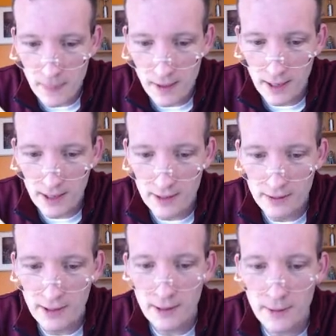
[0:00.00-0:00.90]

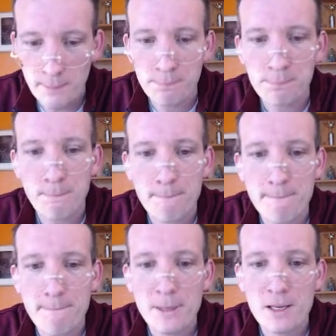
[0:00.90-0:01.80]
and
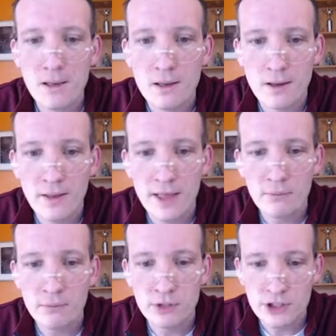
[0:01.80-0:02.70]
then
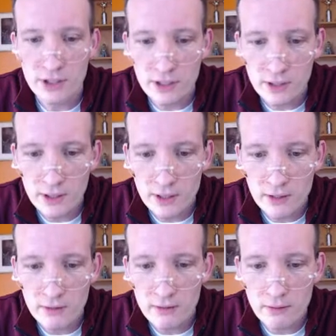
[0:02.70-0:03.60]
I'm just going to
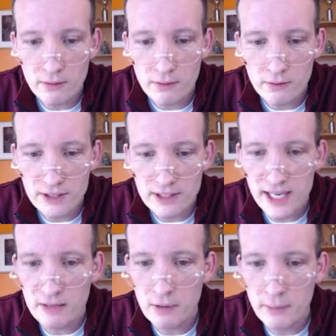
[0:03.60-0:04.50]

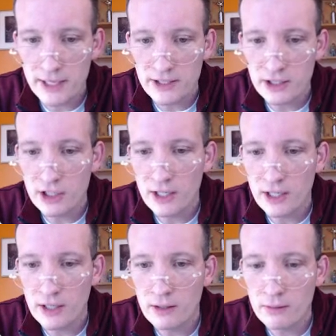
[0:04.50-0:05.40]
send them a message
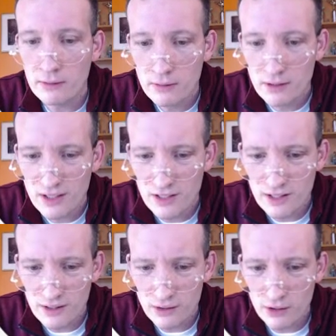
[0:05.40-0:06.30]
here
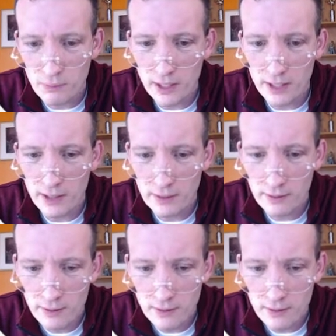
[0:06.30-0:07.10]
to my